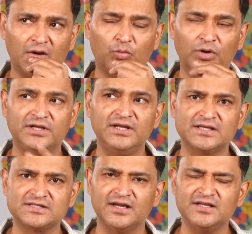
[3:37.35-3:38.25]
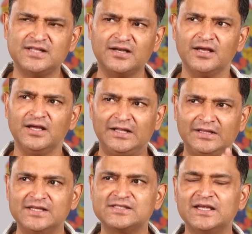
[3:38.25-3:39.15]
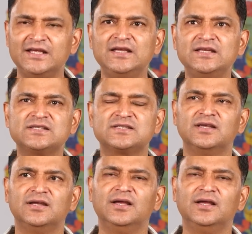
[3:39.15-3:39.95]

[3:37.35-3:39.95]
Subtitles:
What he has done is that this is